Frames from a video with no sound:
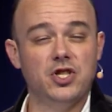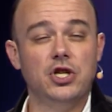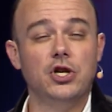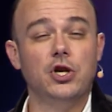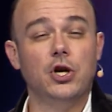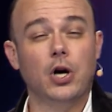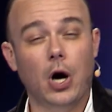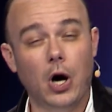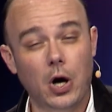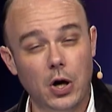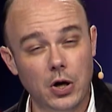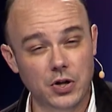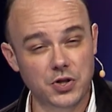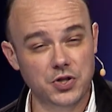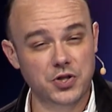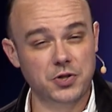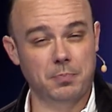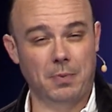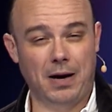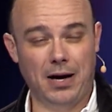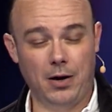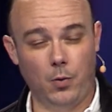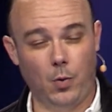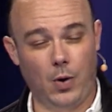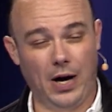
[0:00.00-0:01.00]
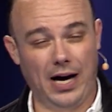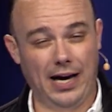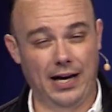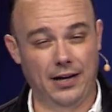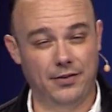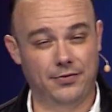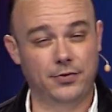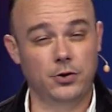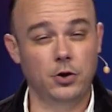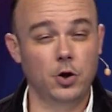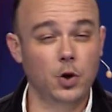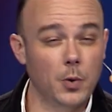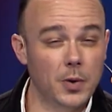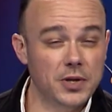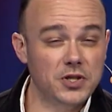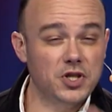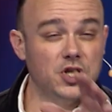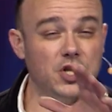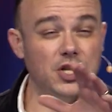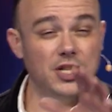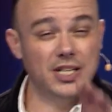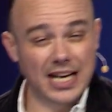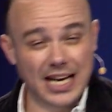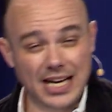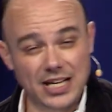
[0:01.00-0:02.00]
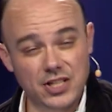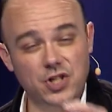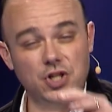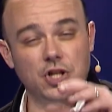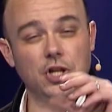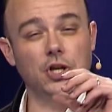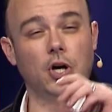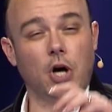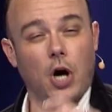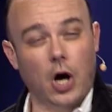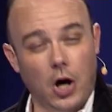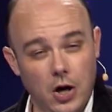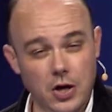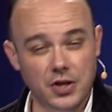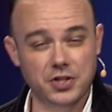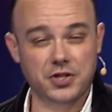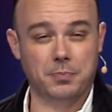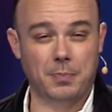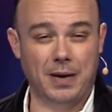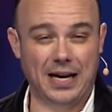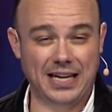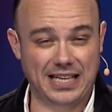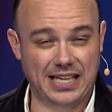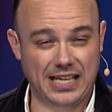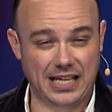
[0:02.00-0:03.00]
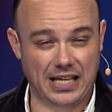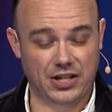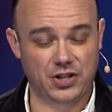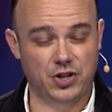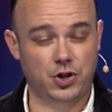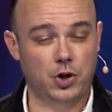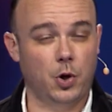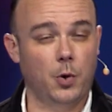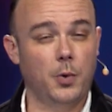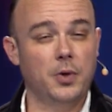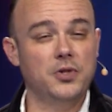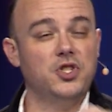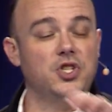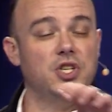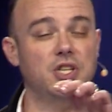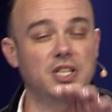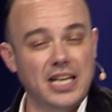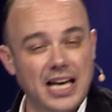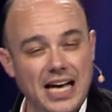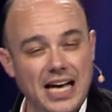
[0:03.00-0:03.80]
She calls my wife. You know what she does? She calls my kids. You know what she